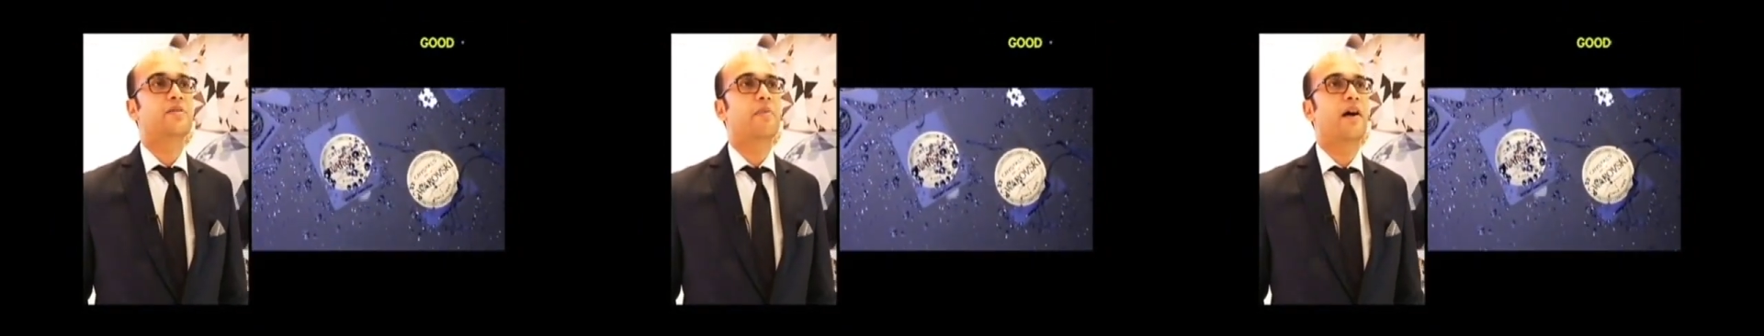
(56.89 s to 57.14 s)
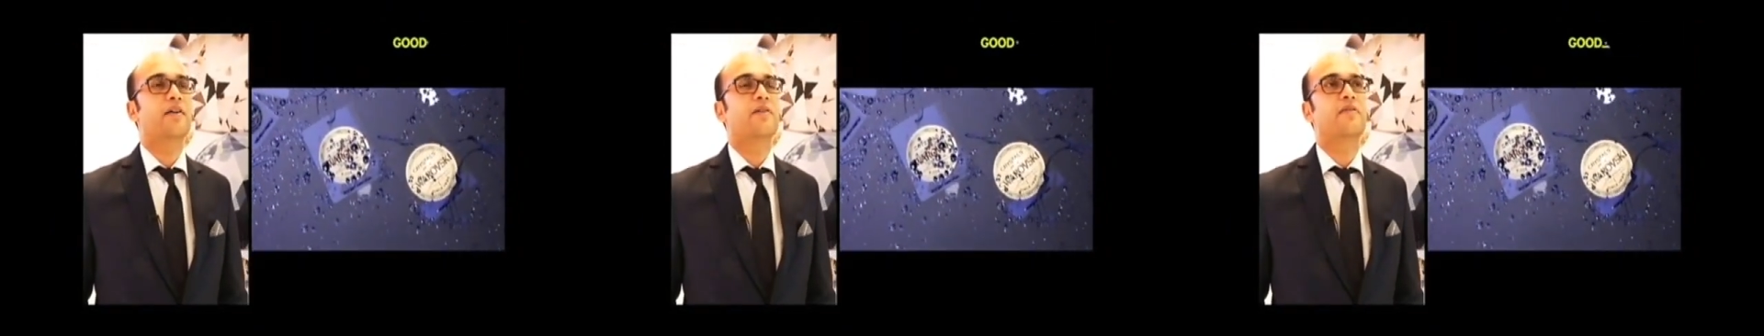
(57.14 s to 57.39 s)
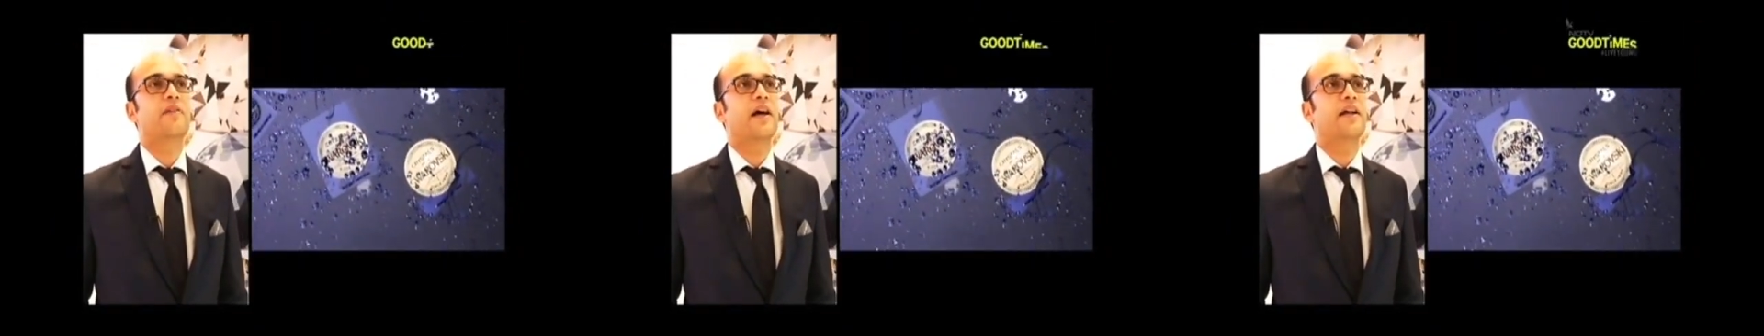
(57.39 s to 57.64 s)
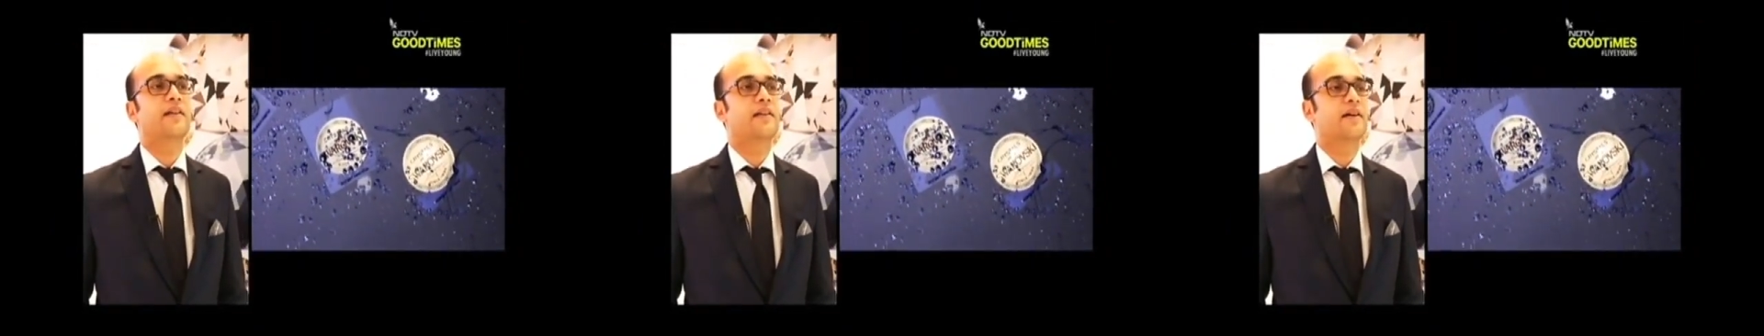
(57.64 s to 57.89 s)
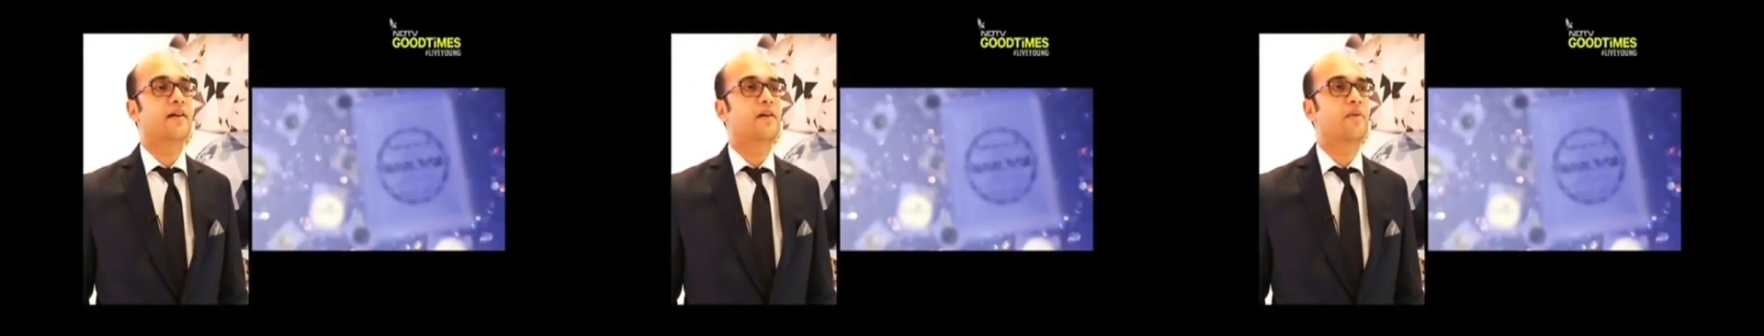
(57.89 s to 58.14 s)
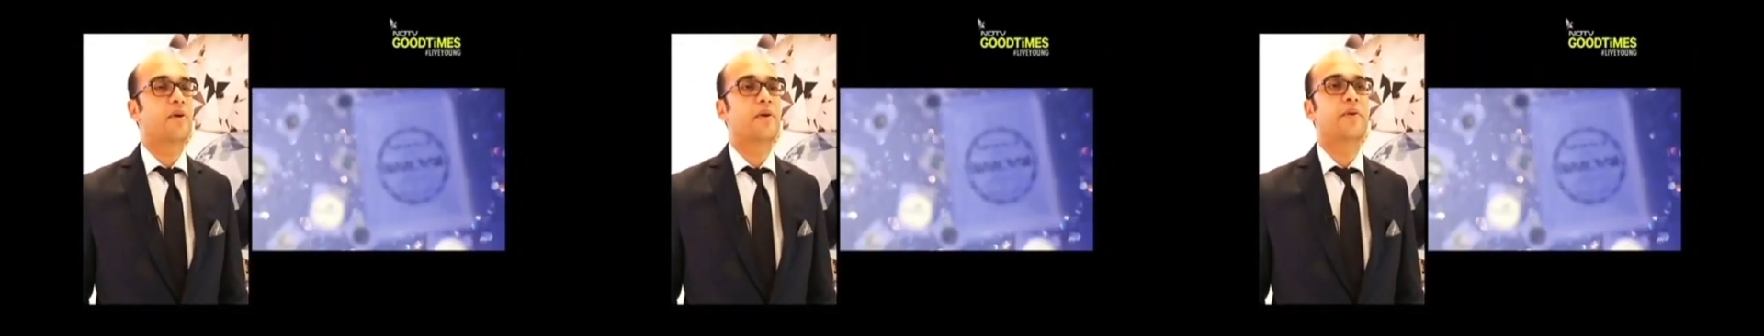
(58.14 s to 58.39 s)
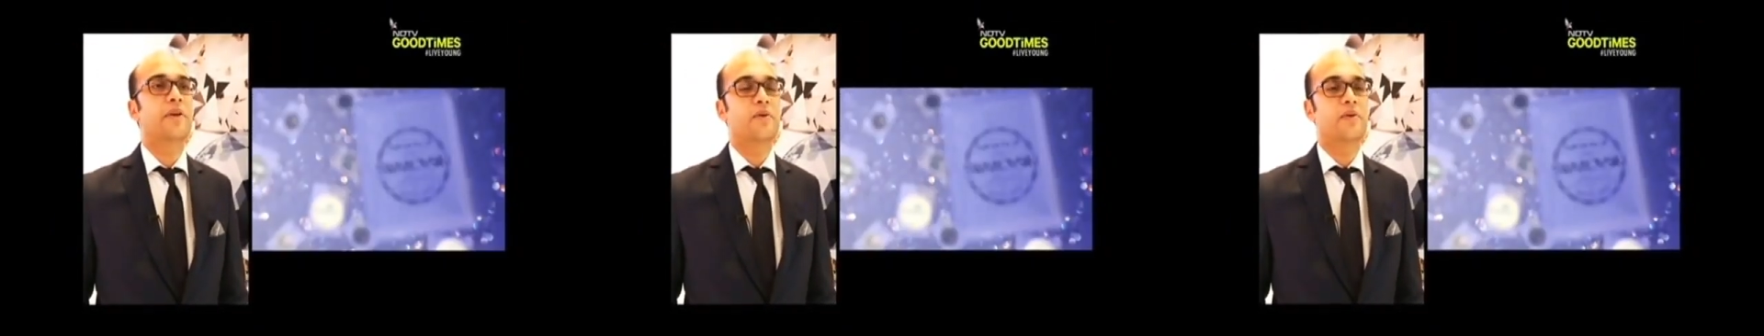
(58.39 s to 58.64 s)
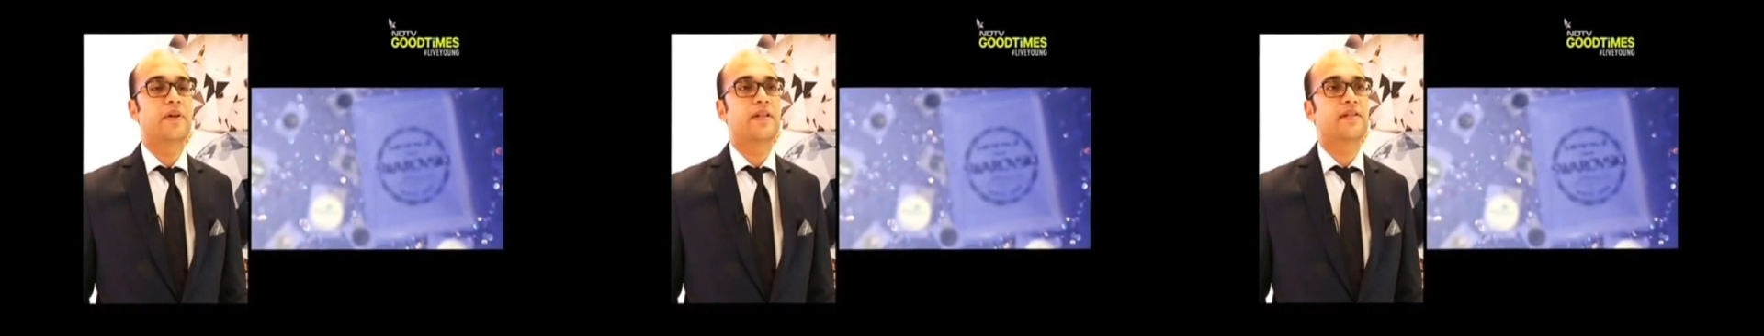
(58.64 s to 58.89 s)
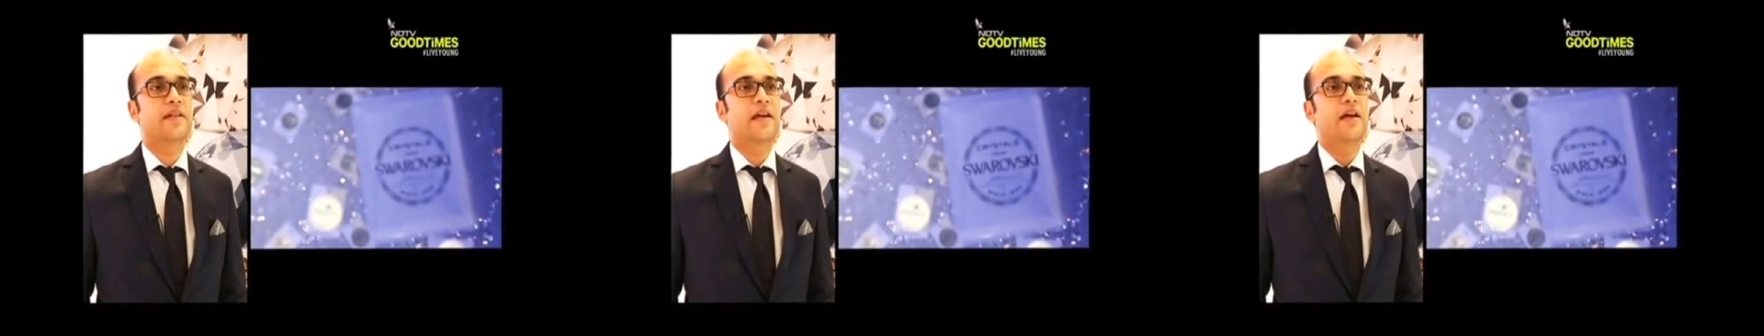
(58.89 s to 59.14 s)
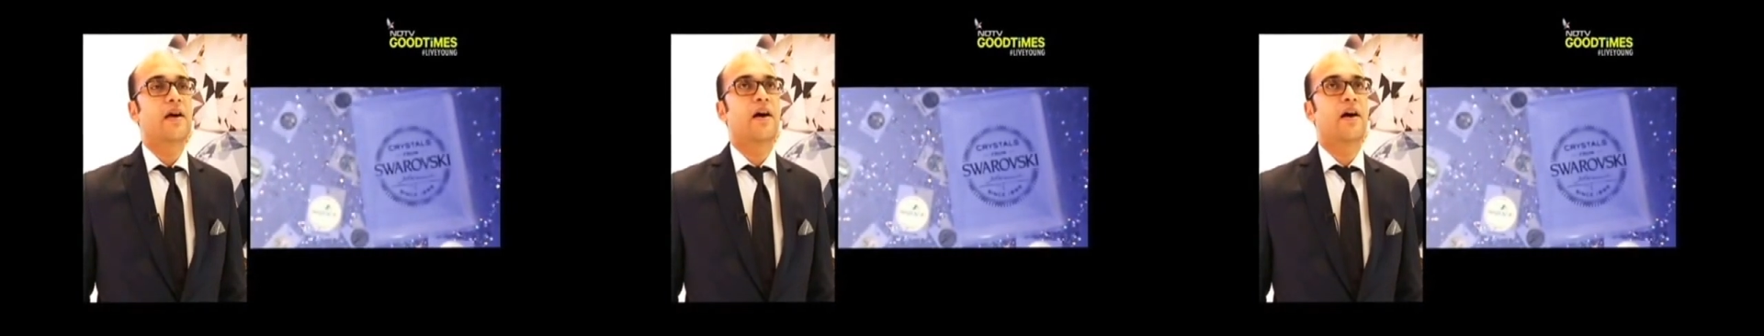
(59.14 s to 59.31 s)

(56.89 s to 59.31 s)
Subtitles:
as part of that, what we do is,